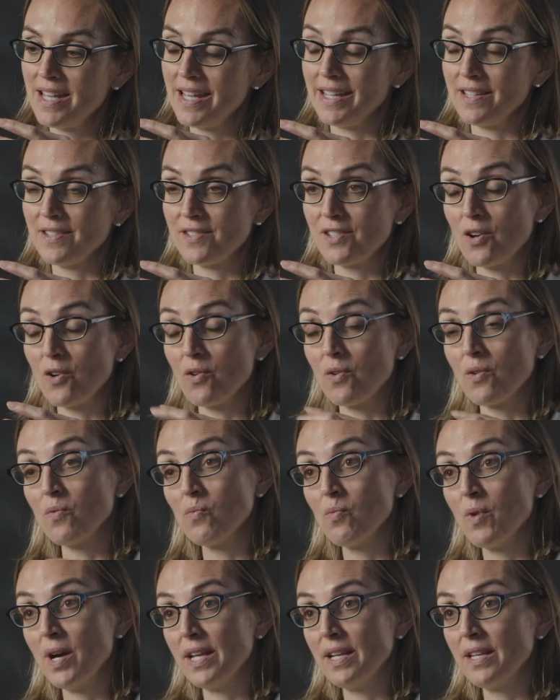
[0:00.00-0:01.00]
And so
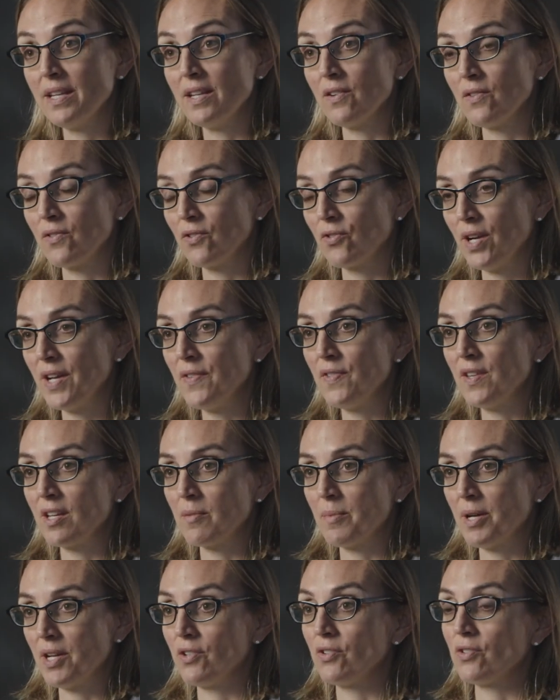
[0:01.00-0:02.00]
one great thing
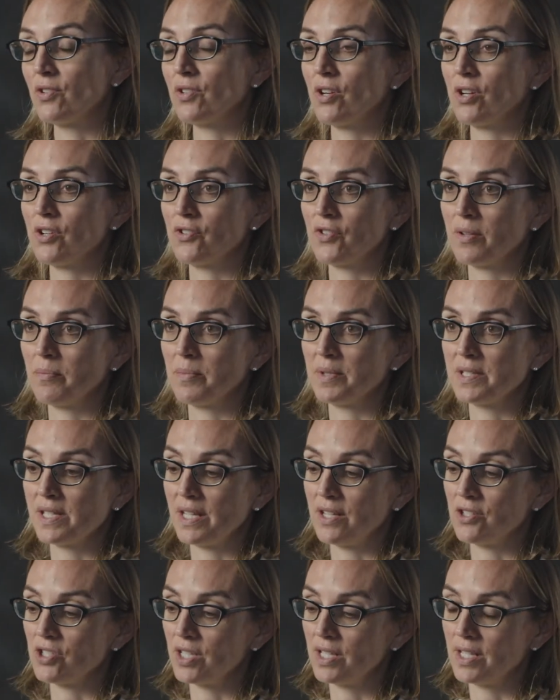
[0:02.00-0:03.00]
about uterine artery
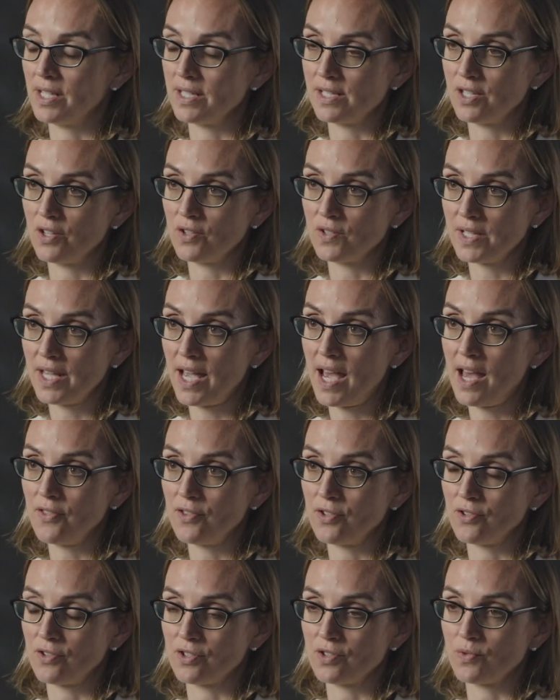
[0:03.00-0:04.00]
embolization is those
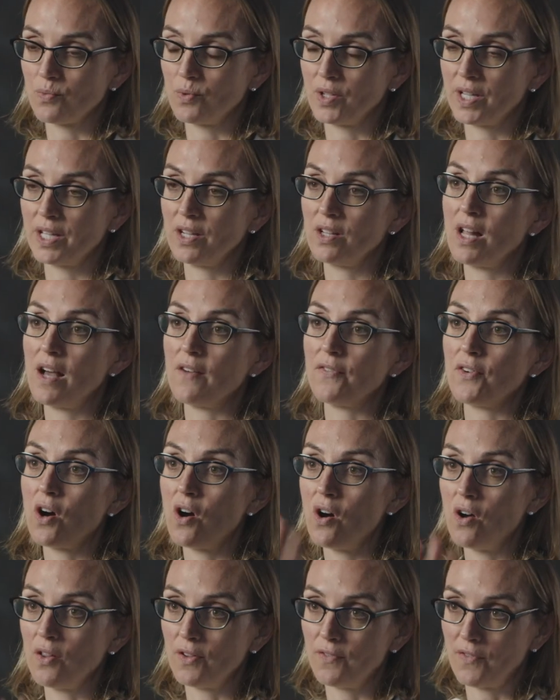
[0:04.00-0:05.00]
catheters will kill off
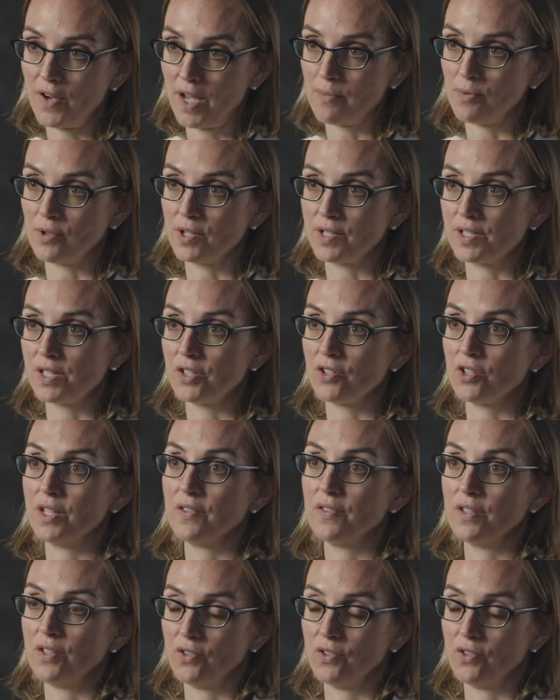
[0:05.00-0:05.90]
all the fibroids that are in the